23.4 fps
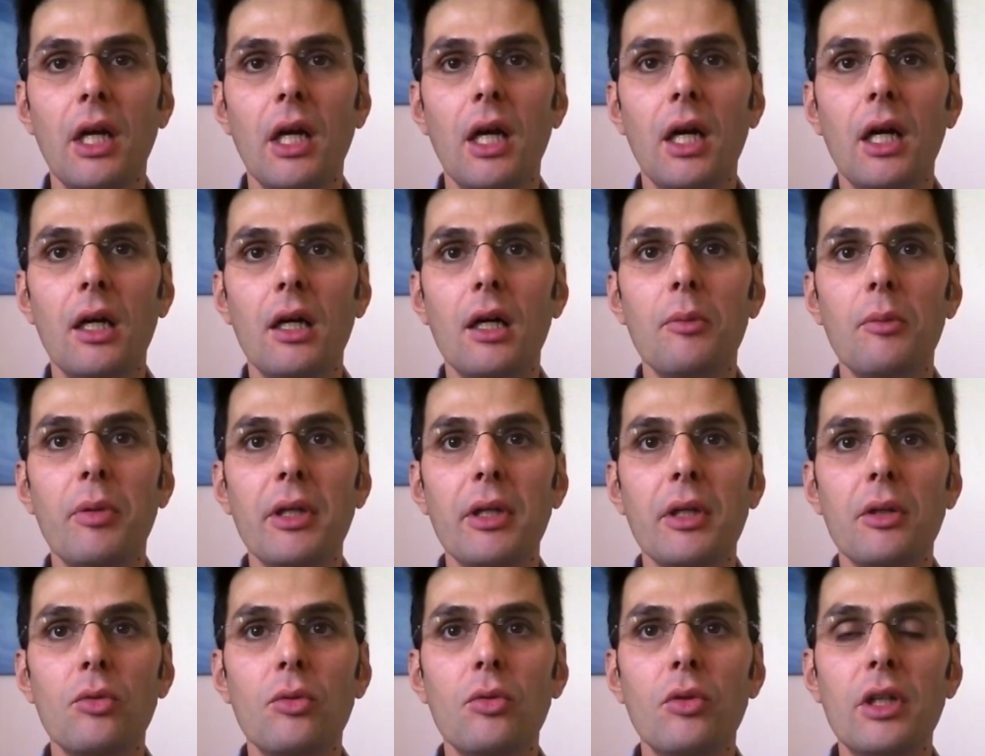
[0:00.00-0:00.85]

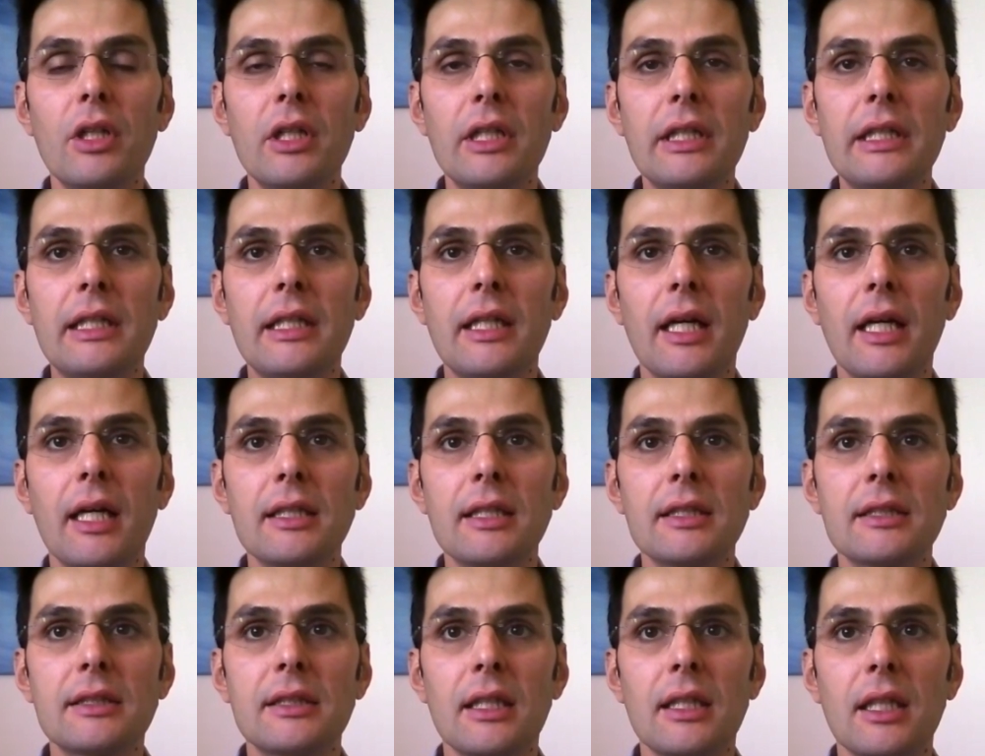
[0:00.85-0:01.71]
But it really
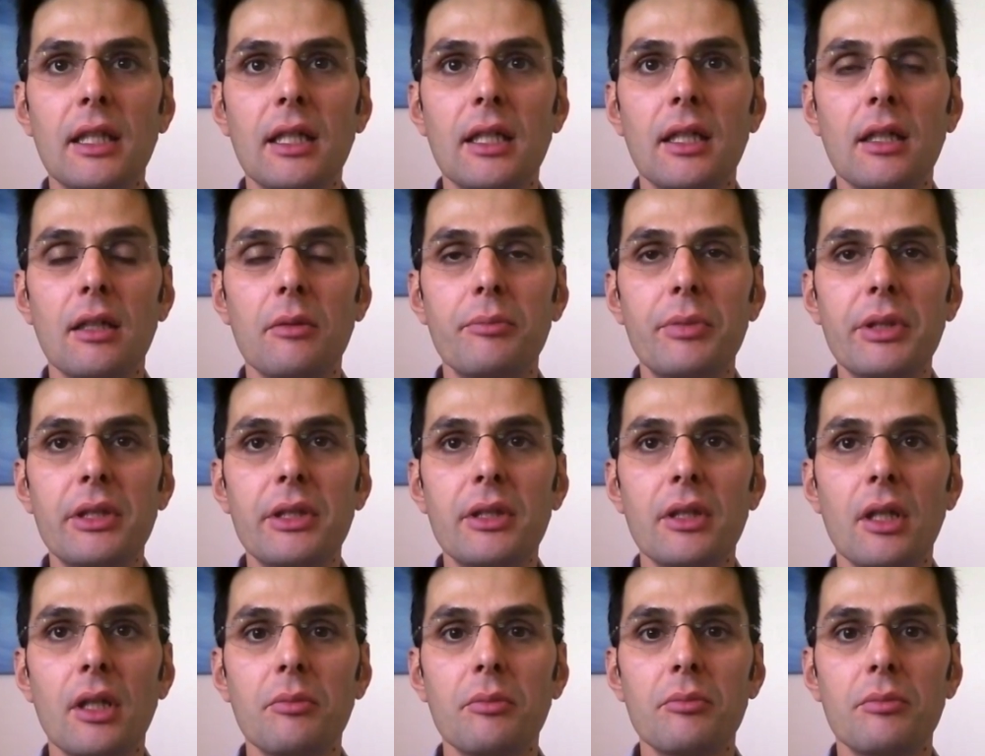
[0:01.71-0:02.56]
has
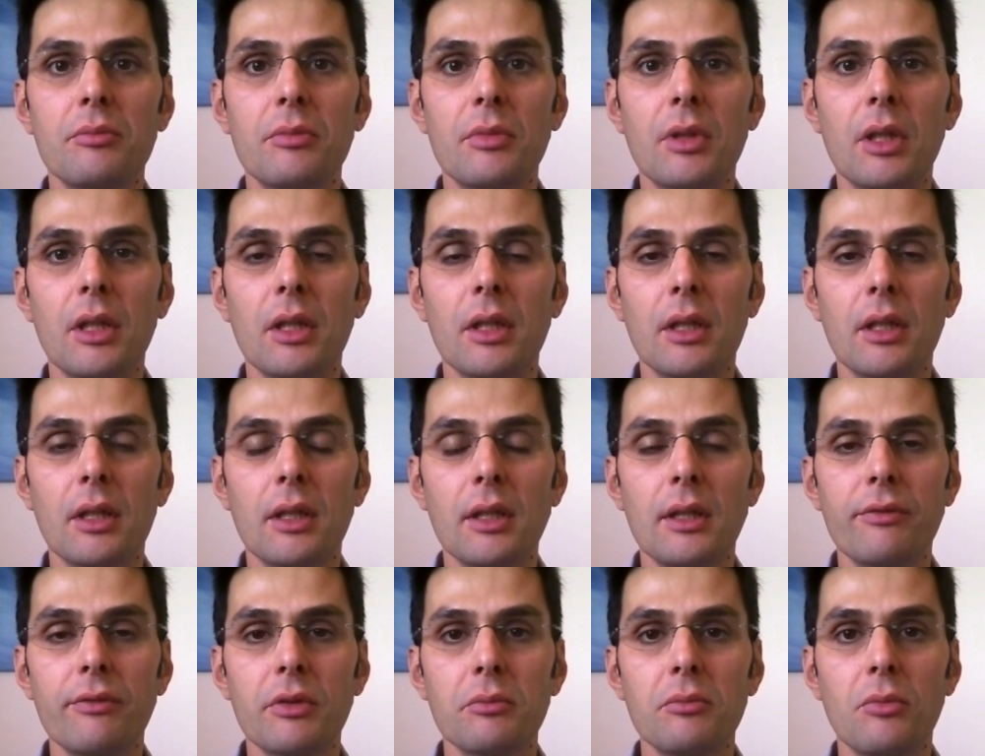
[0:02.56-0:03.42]
become
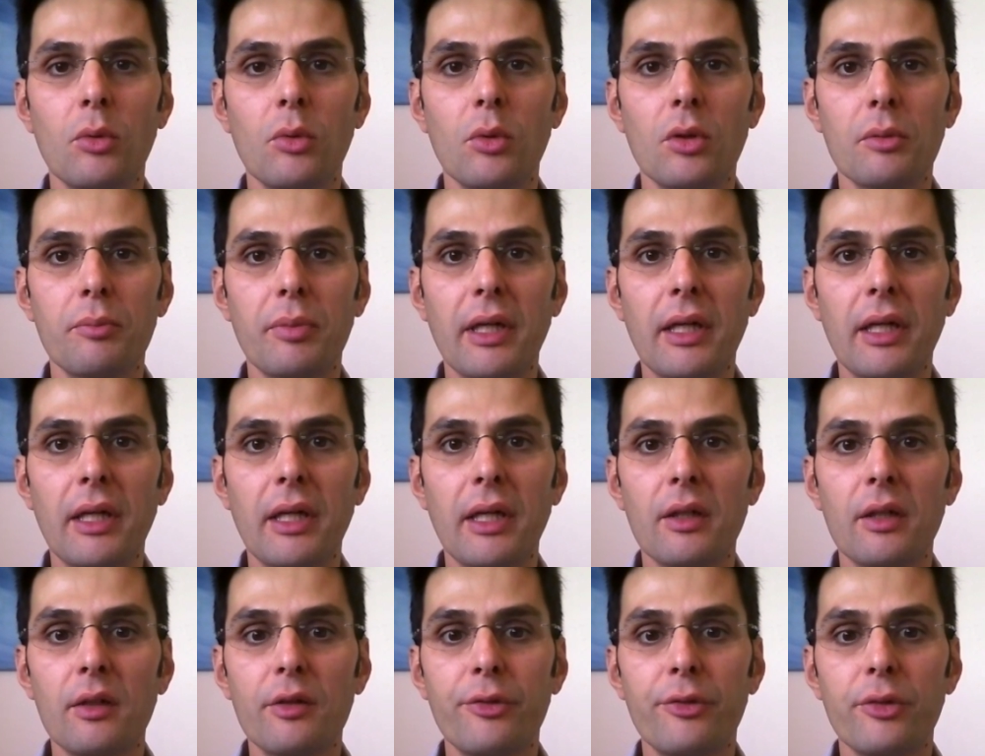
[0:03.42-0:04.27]
even more
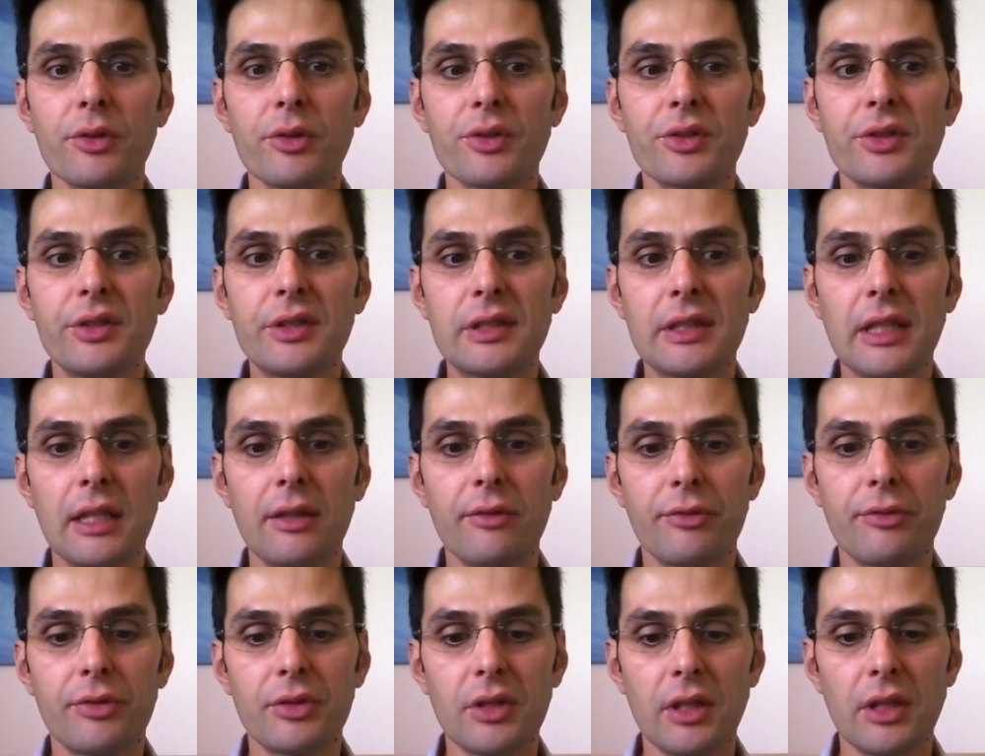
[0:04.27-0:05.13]
powerful since
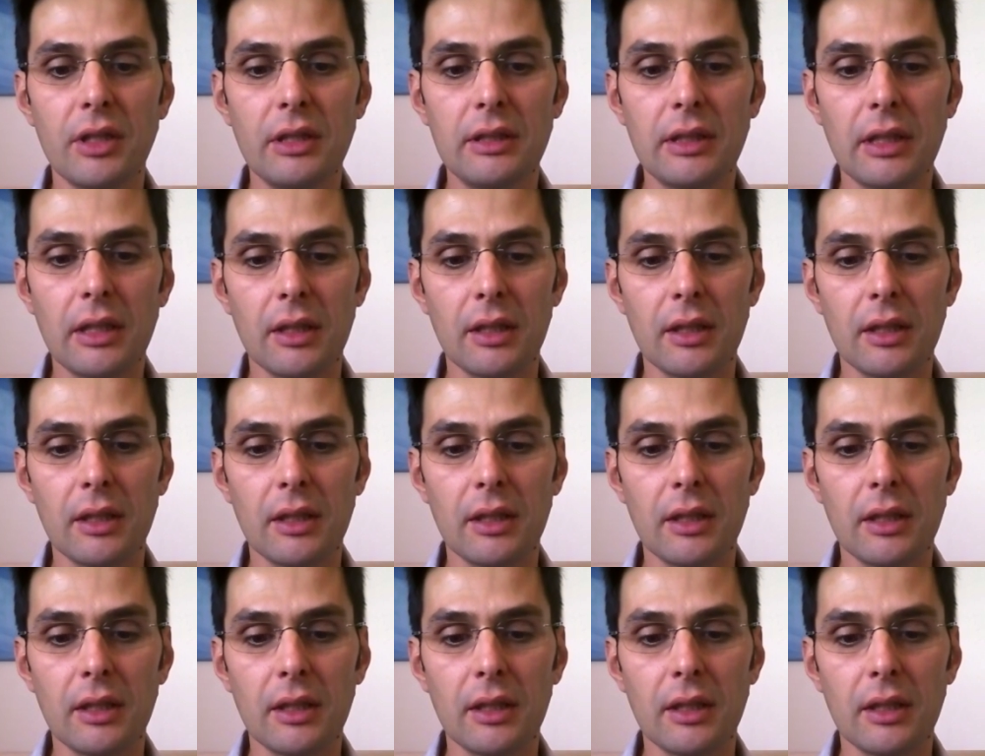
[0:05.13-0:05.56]
I've studied